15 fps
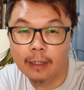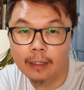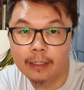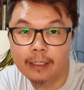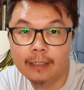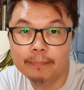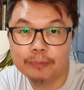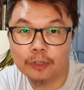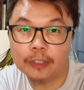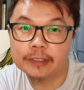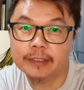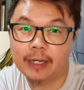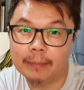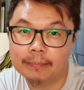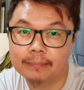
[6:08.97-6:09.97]

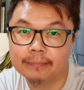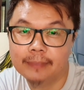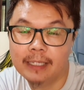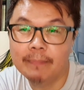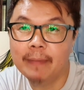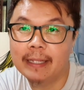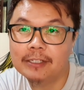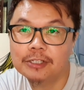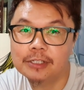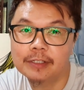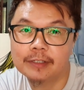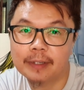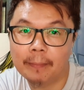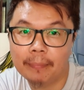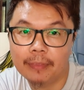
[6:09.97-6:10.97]
he mentioned
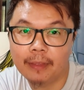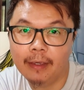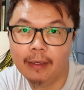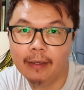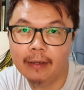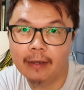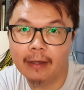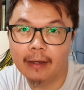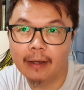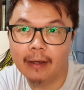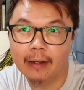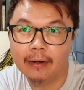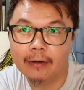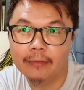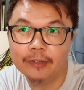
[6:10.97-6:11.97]
something
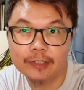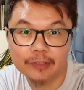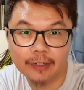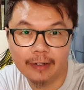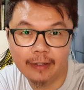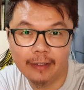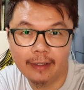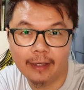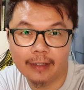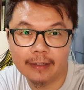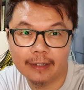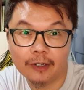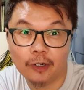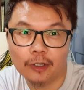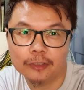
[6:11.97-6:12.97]
recently and
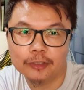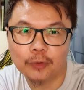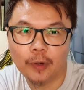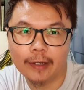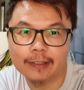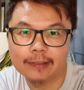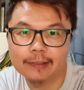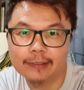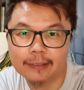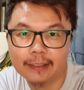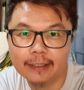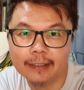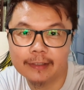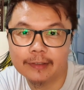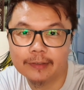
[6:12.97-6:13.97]
it caused quite a
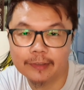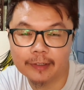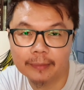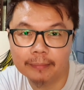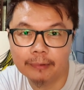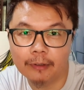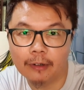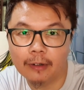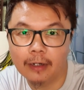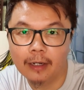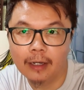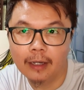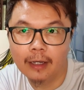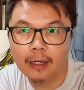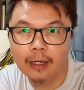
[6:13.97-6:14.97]
stir in Singapore.
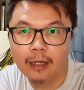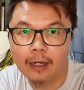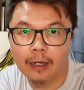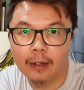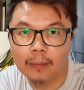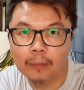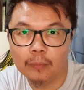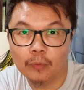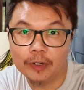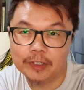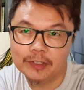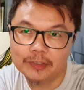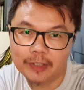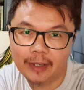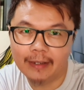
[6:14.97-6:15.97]
What did
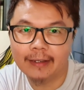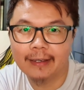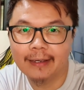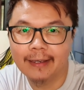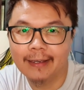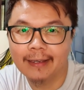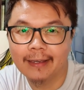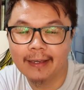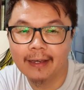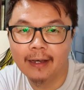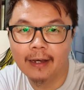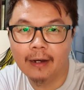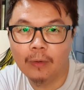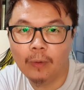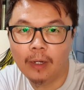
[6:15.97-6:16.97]
he say?
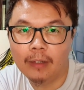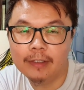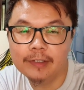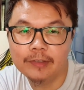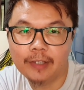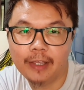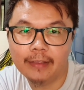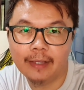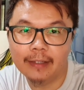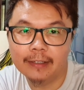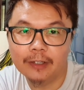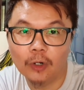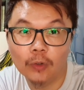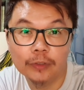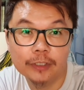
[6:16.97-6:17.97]
Well, he said that
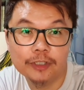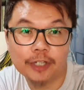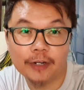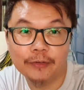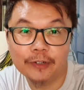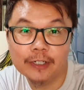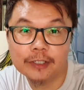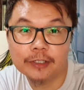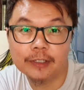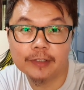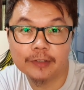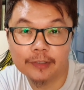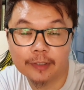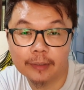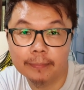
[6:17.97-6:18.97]
the older generation in
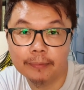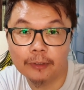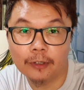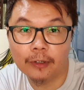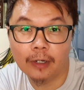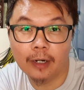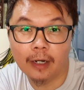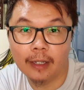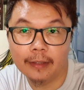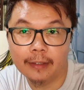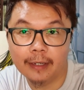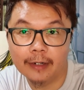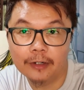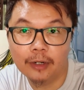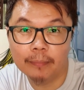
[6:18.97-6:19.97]
Singapore, they
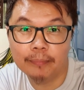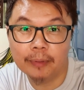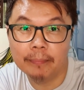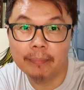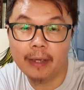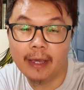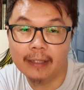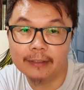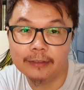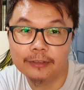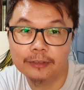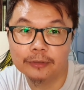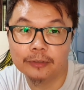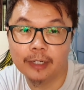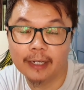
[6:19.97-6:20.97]
are not prepared
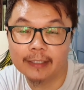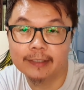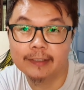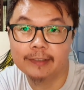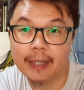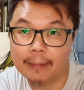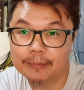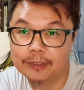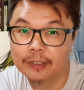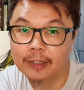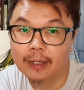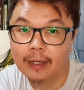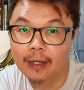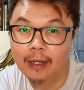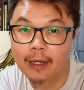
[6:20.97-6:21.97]
to accept
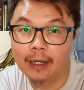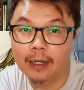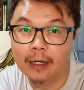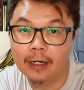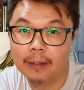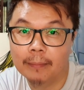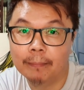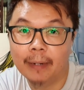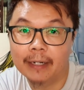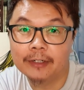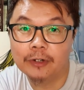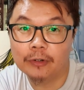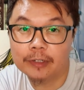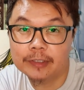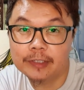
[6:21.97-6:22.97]
a
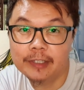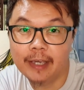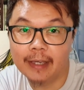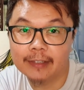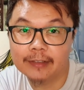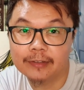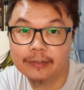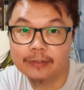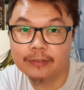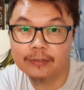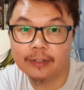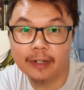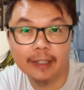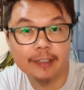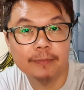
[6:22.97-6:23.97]
minority as
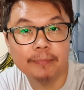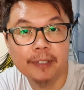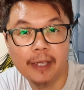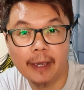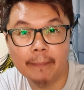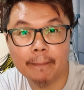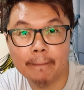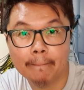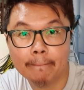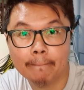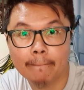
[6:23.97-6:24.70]
the next PM.